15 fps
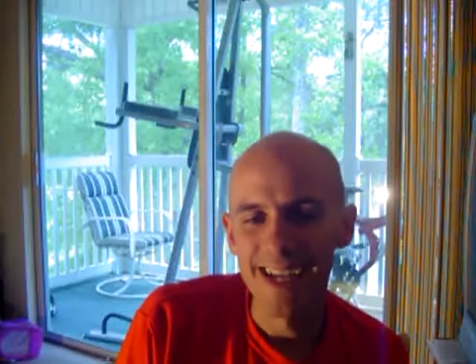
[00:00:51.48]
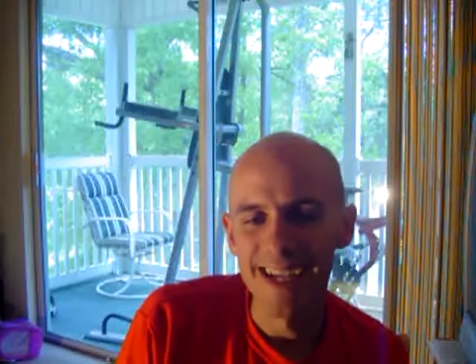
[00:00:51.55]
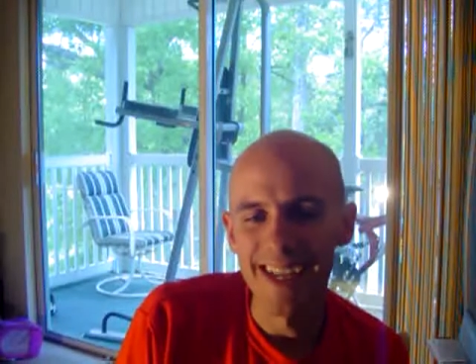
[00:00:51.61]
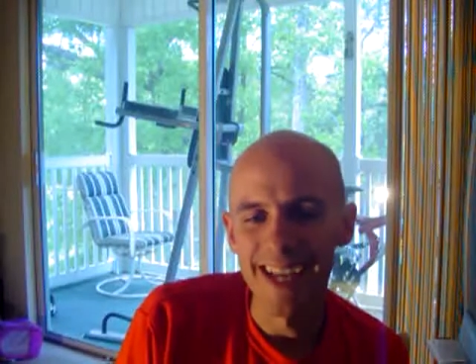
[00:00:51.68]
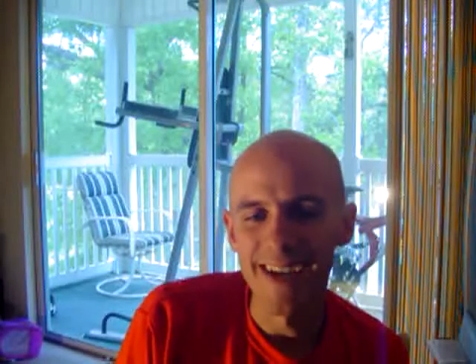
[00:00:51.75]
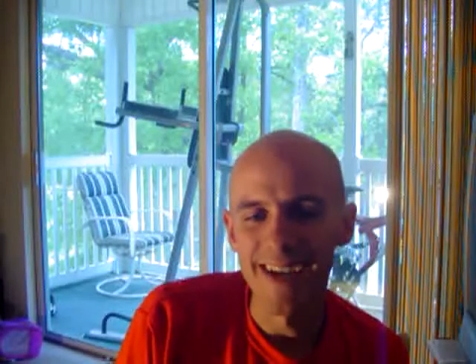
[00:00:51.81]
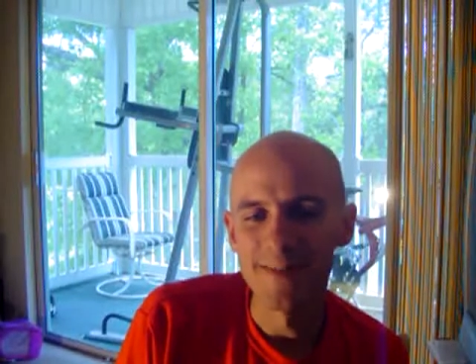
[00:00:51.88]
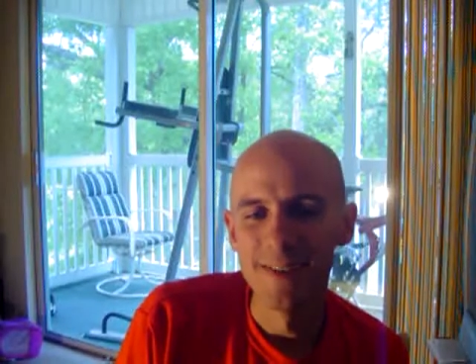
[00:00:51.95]

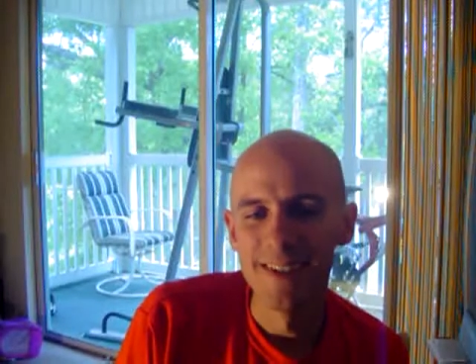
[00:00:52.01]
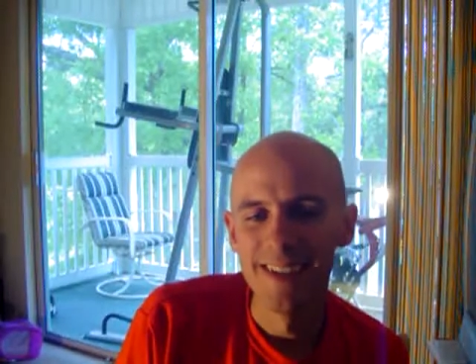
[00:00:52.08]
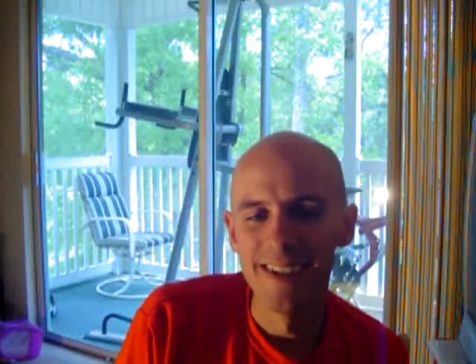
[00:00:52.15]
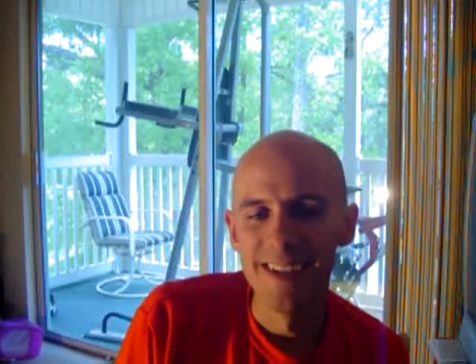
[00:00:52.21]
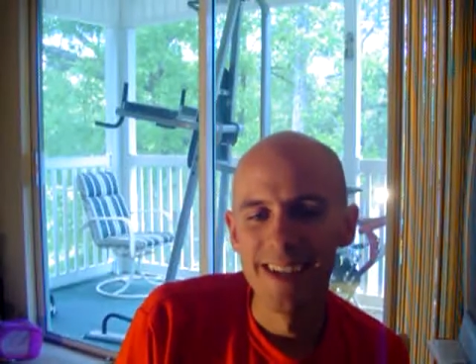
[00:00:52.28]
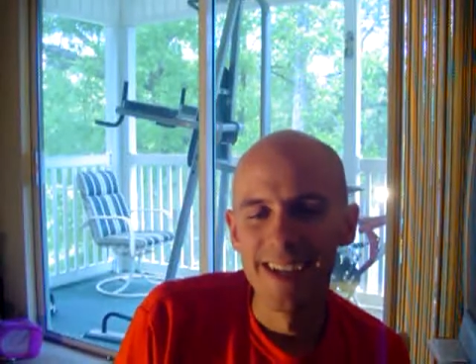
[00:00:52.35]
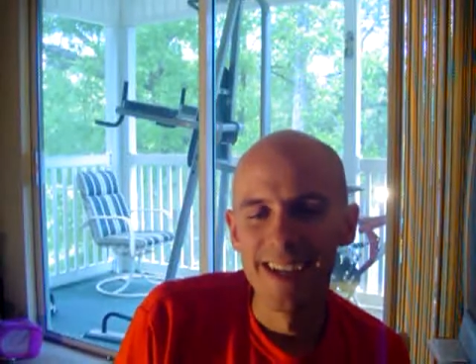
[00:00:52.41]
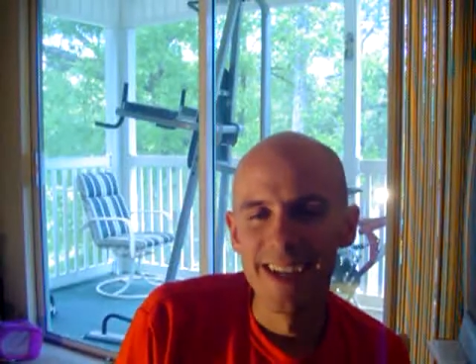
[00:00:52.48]
Now,
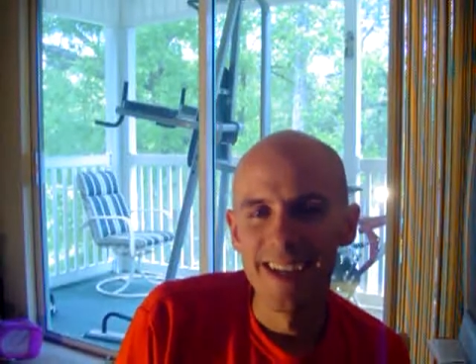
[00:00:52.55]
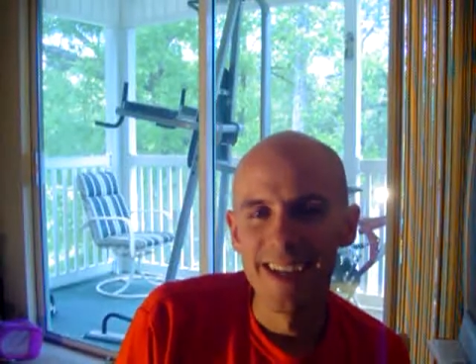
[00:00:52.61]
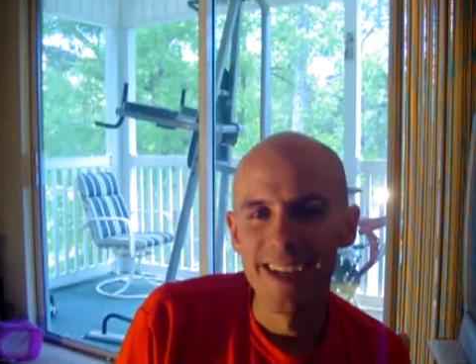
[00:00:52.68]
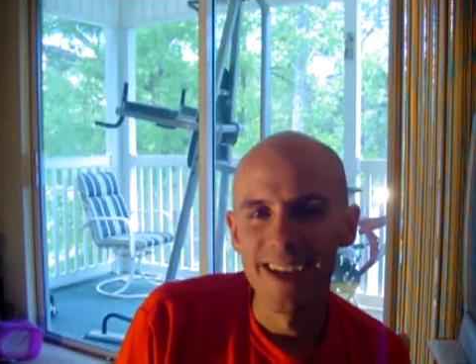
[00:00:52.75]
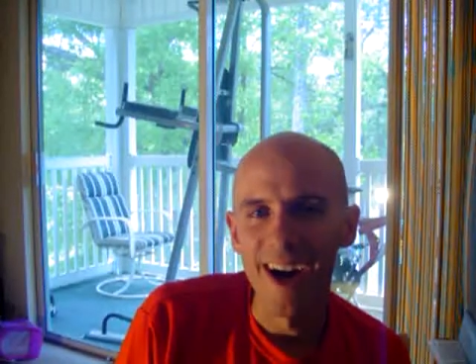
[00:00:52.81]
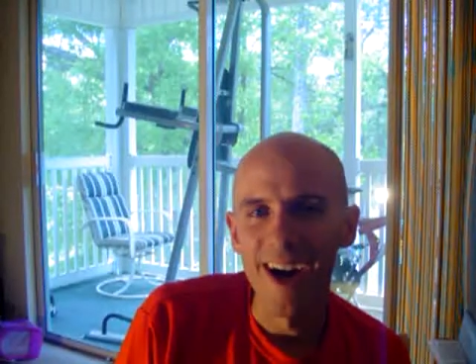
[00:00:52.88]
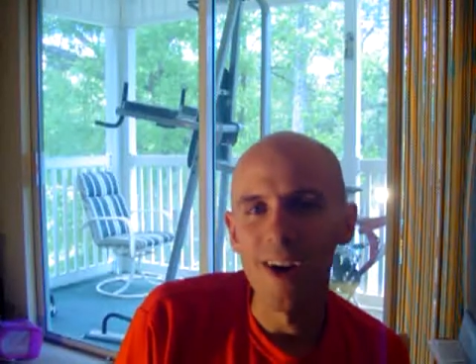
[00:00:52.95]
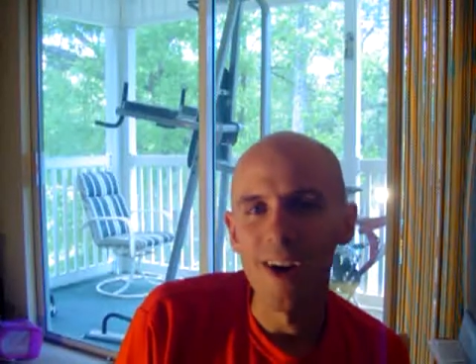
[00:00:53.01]

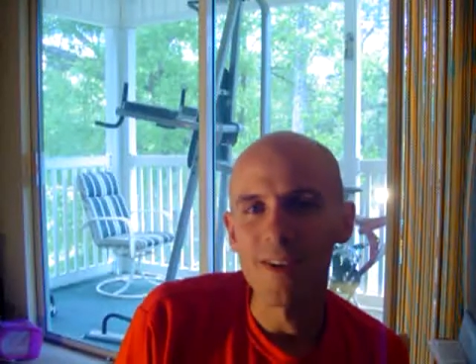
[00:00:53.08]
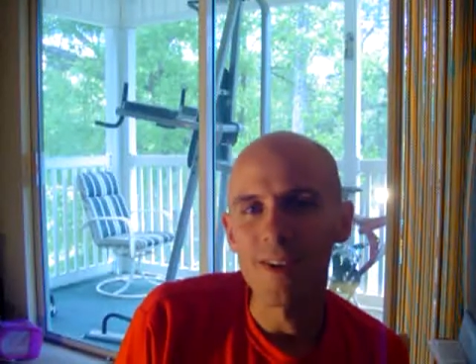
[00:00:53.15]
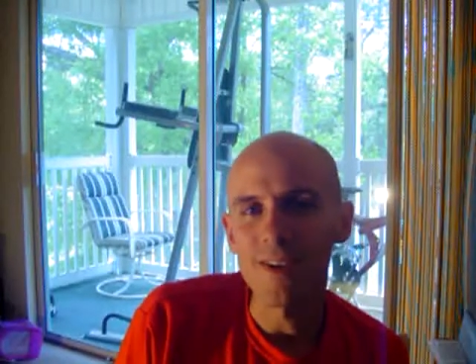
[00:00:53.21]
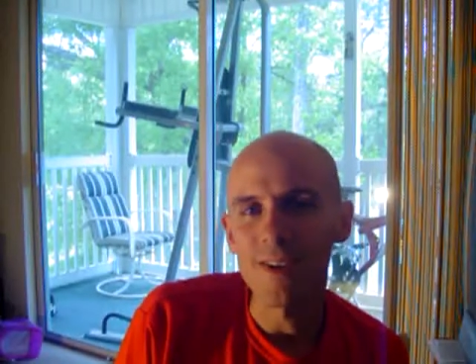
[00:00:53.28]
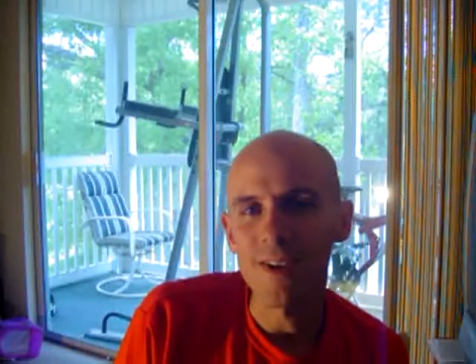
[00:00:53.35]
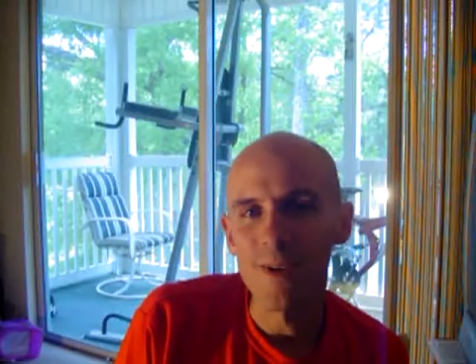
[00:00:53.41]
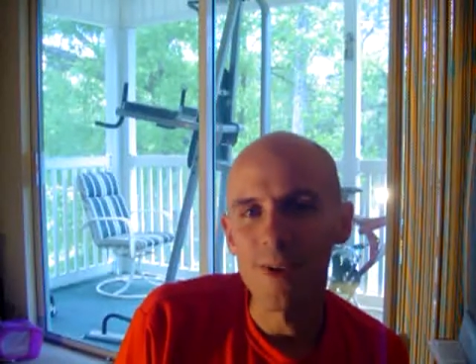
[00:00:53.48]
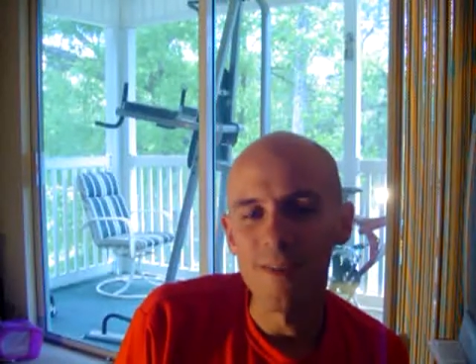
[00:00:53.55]
I'll
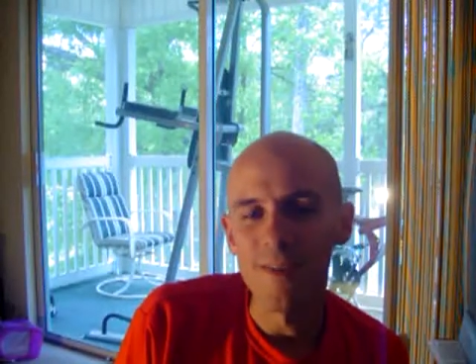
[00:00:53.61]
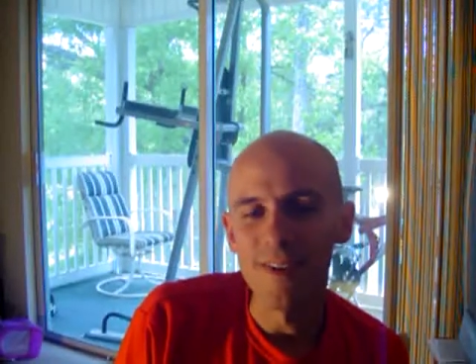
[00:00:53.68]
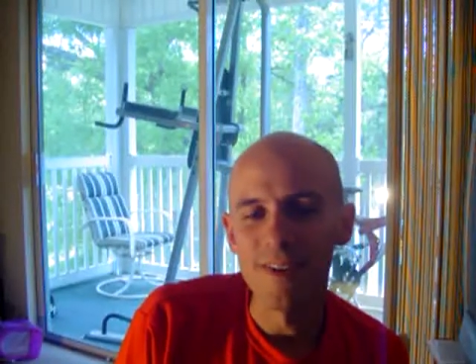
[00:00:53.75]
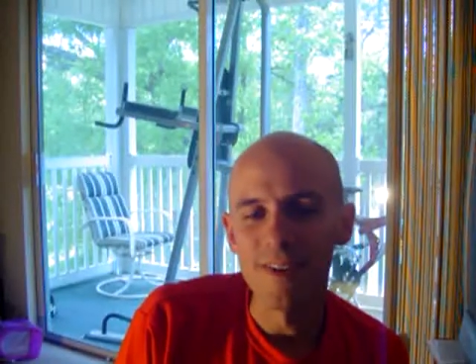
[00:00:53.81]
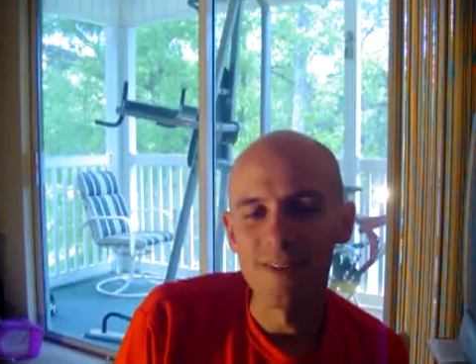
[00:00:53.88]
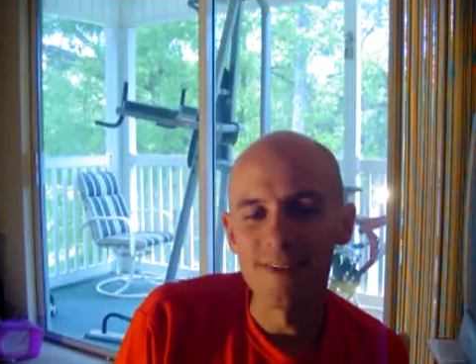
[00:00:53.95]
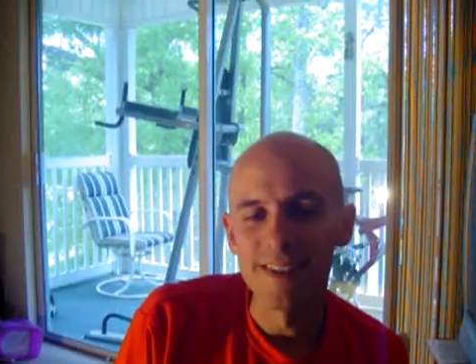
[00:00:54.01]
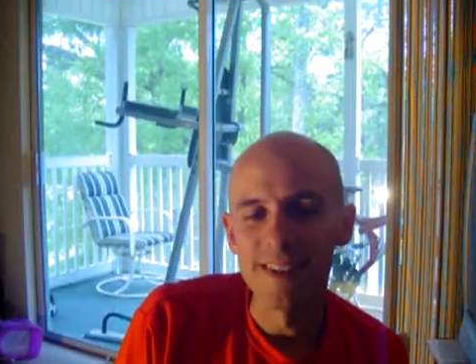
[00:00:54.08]
go
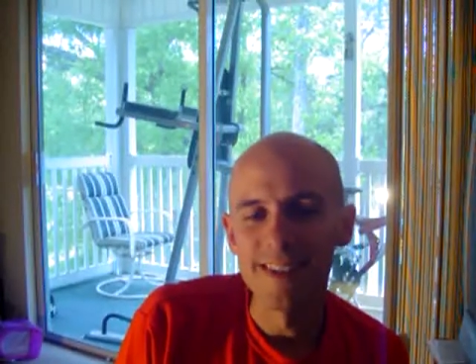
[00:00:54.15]
over